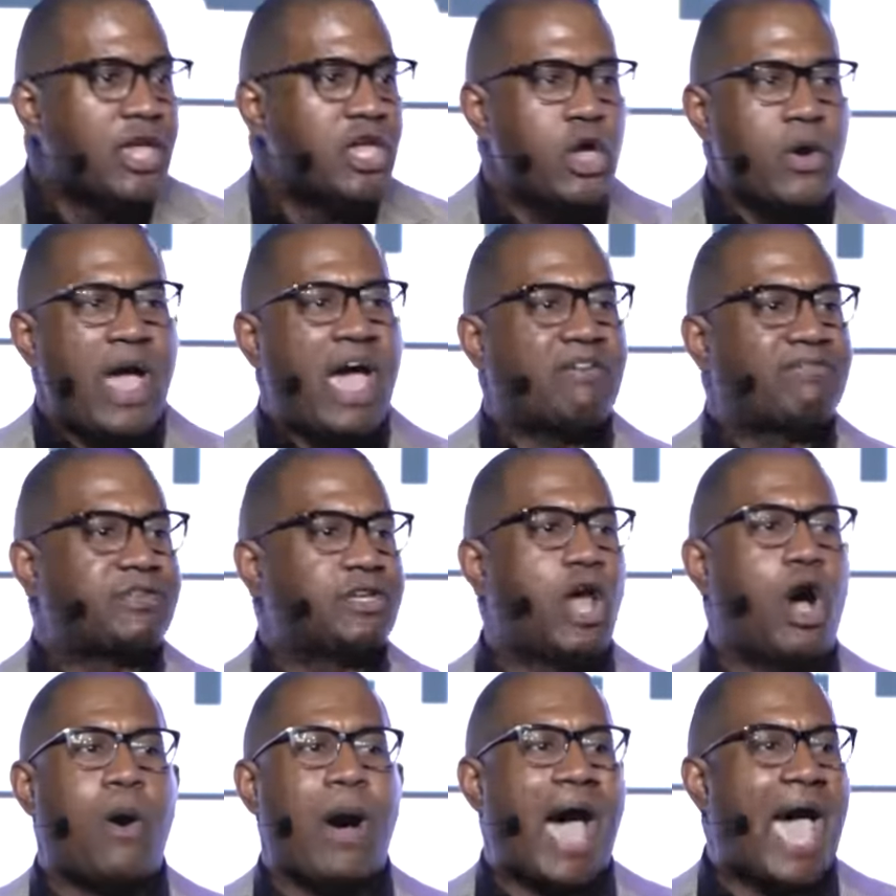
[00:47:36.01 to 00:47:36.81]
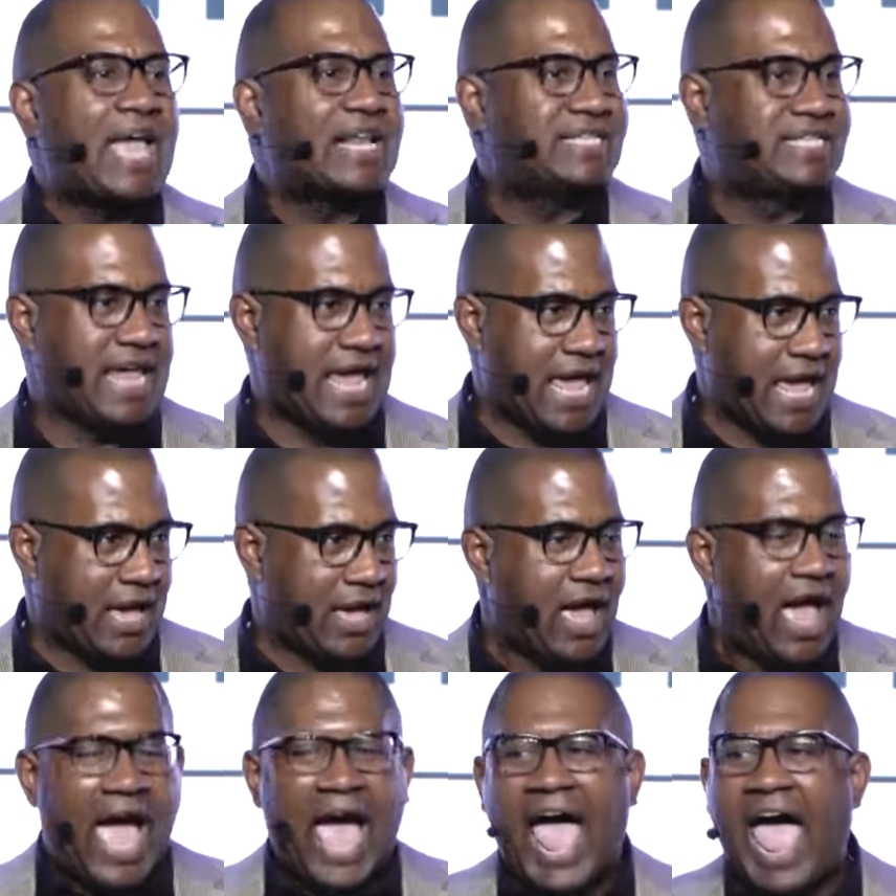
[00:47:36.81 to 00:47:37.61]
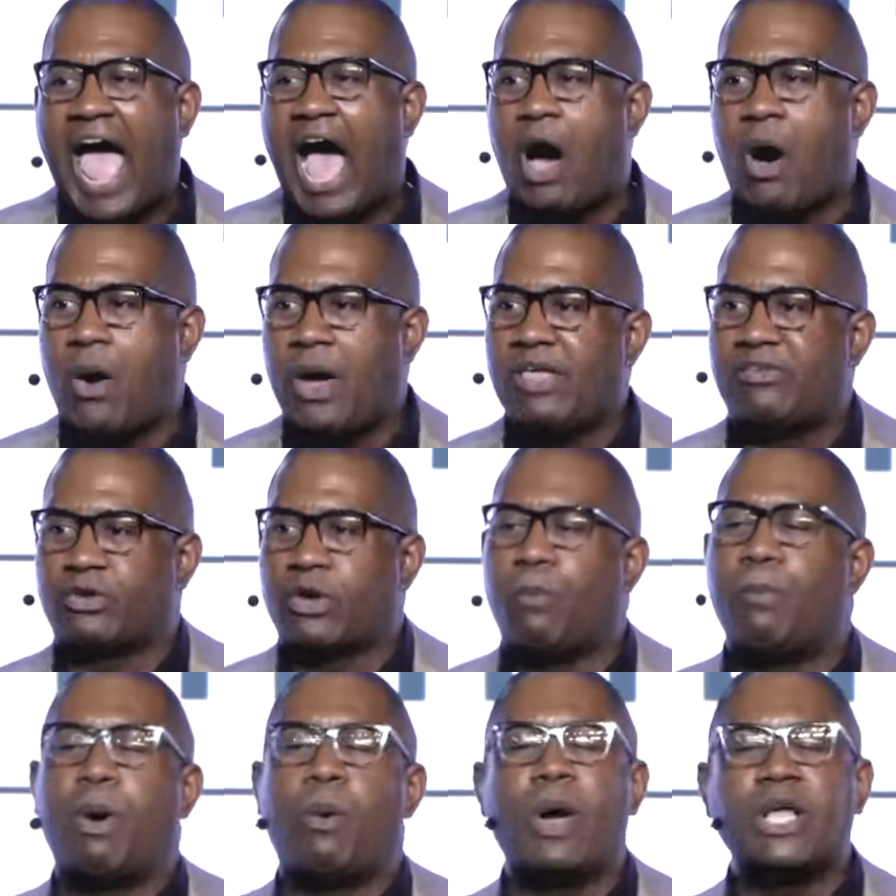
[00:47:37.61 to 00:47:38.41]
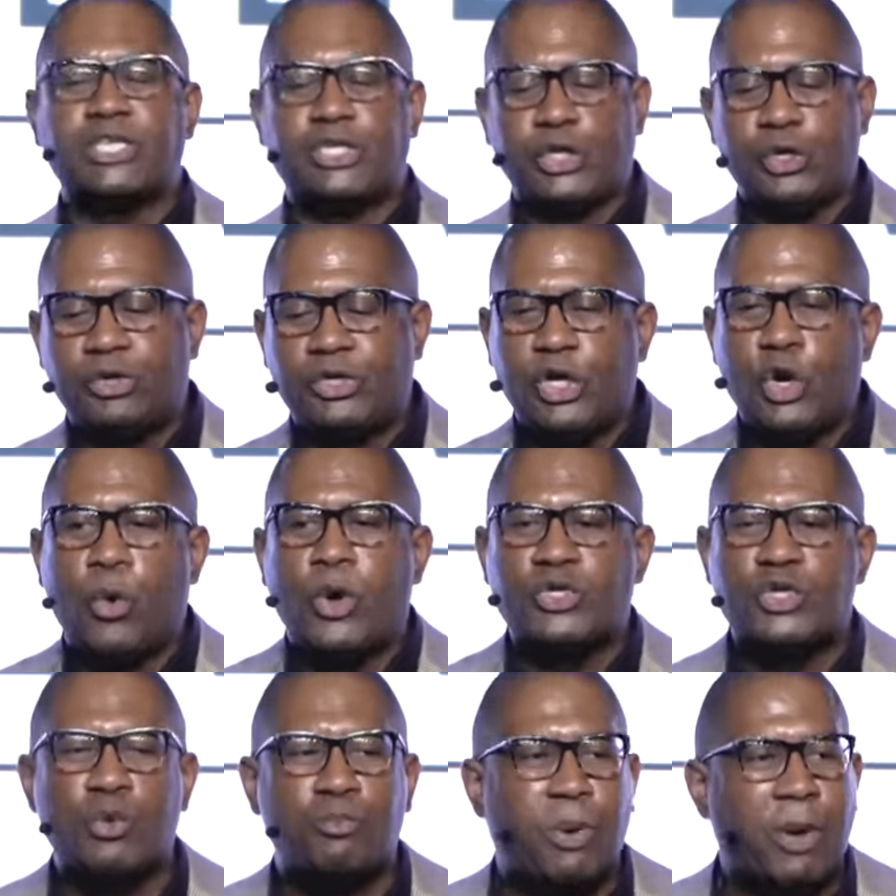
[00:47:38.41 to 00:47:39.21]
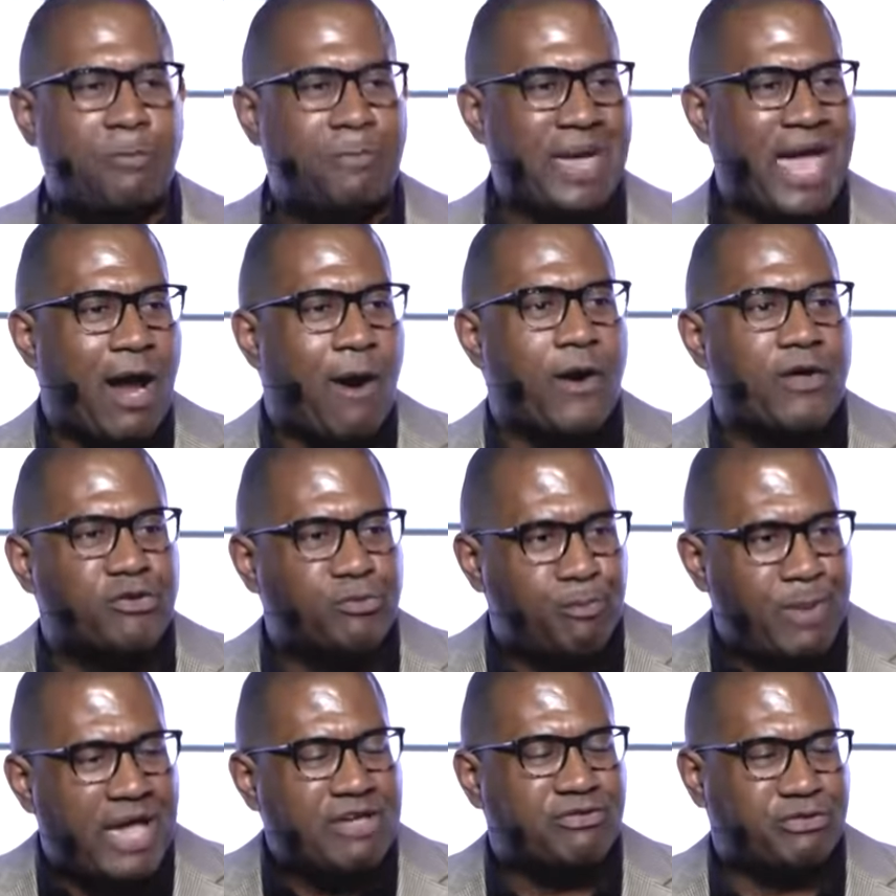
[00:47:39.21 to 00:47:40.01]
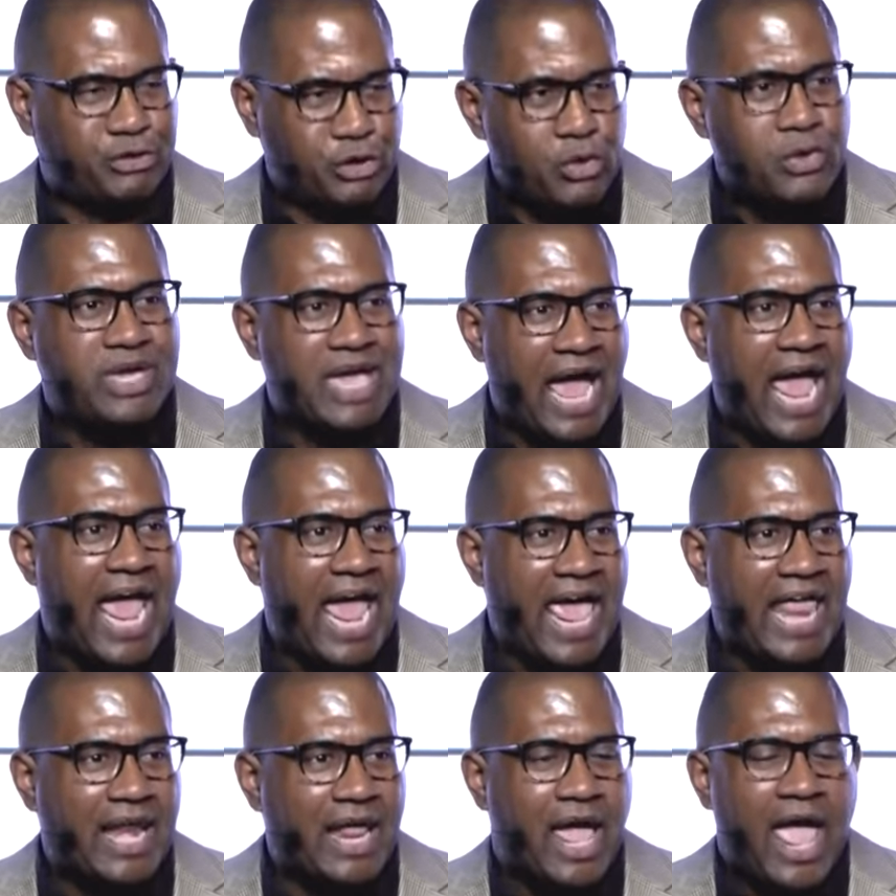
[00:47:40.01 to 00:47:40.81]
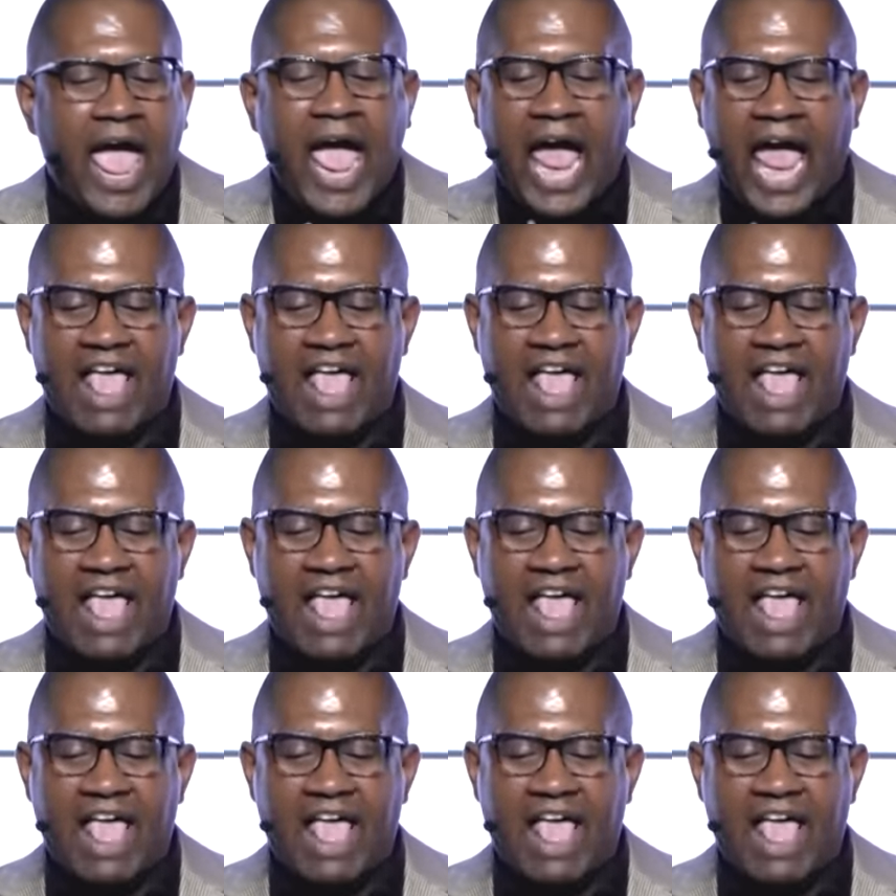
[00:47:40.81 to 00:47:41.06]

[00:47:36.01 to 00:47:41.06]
You have no idea how it's gonna, but what you do is you prepare as best you can,